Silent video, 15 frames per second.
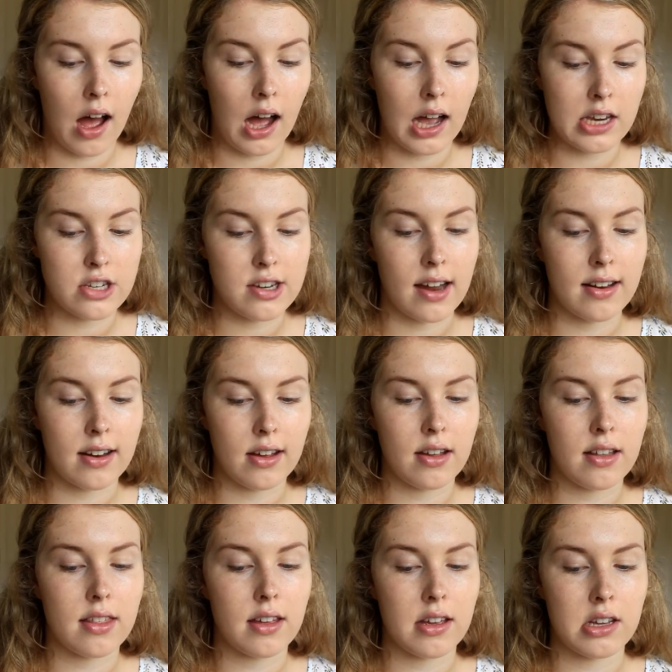
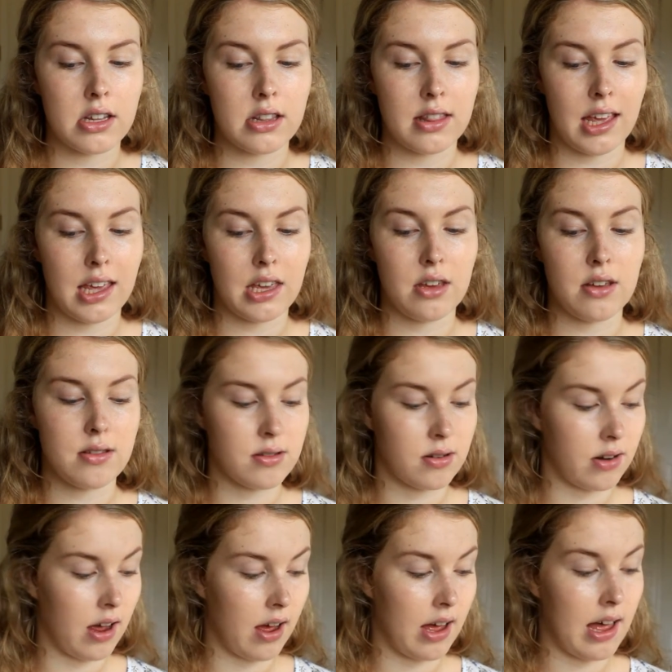eyeshadow that they used
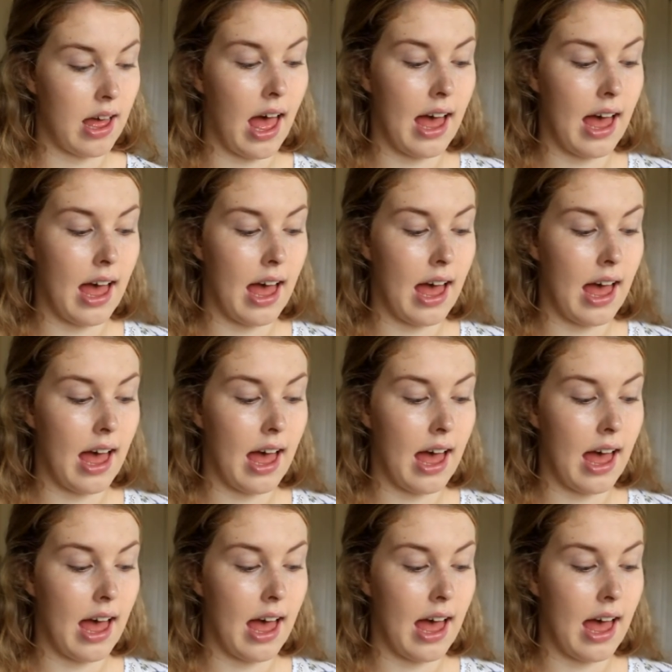on her,